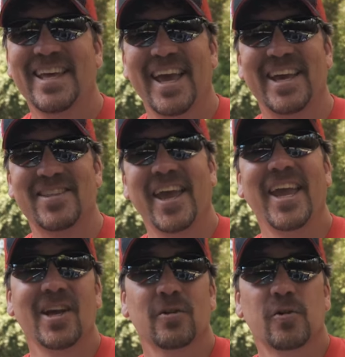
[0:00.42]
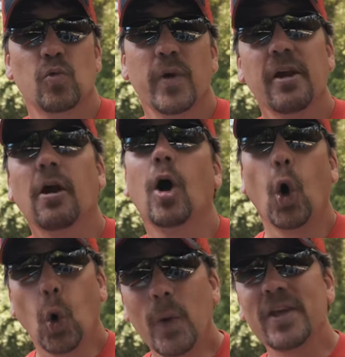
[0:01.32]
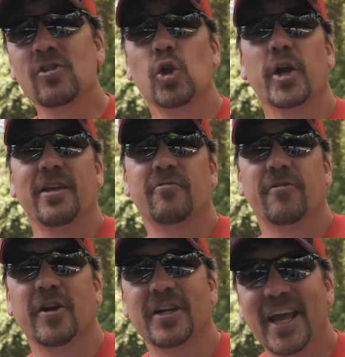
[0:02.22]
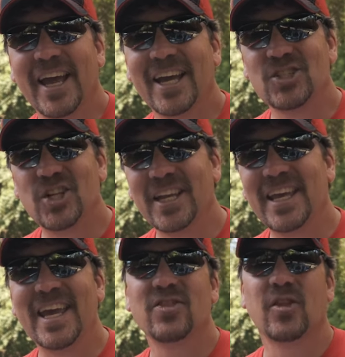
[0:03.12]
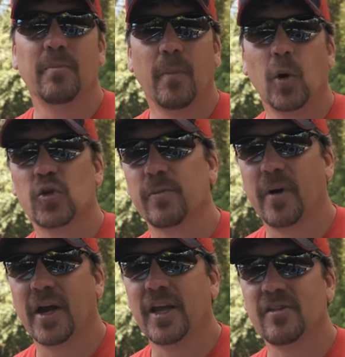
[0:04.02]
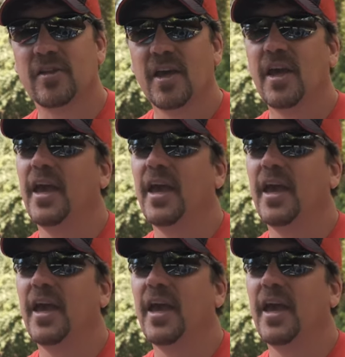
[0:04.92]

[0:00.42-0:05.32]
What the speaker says: as anglers, we are always looking for an edge to get the most bites.